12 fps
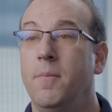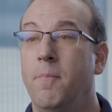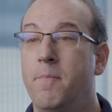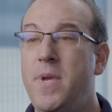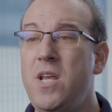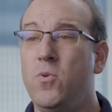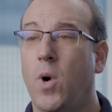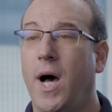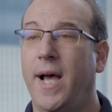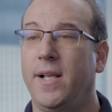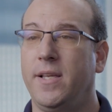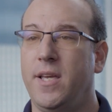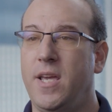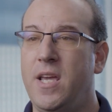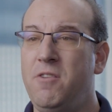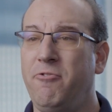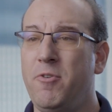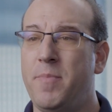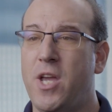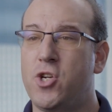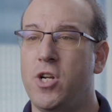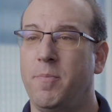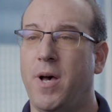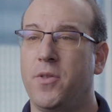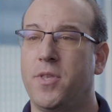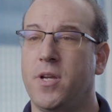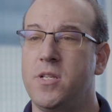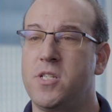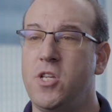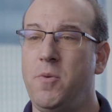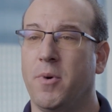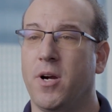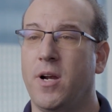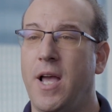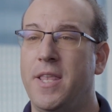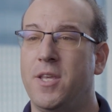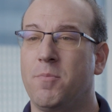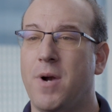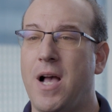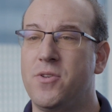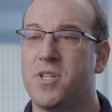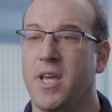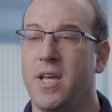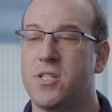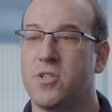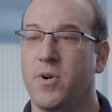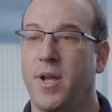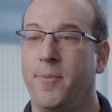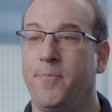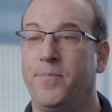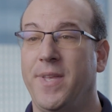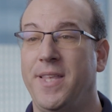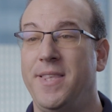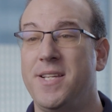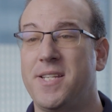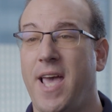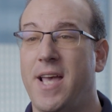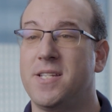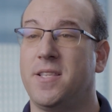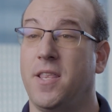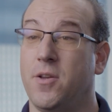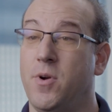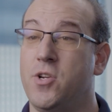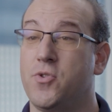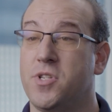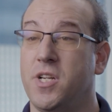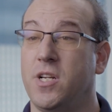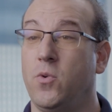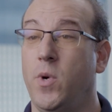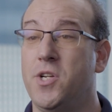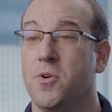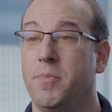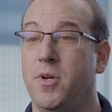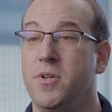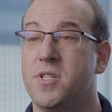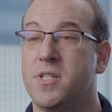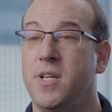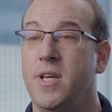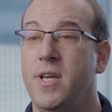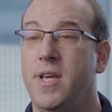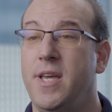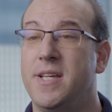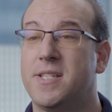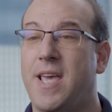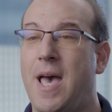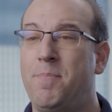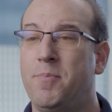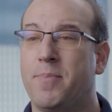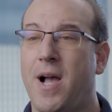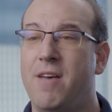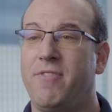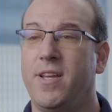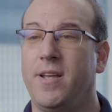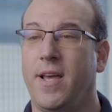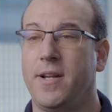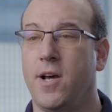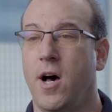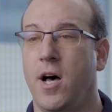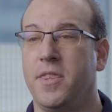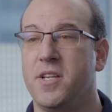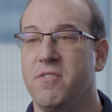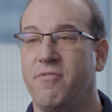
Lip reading: Meanwhile, information about the consumer and their browsing history, in this case that they're interested in winter boots, is kept private and on the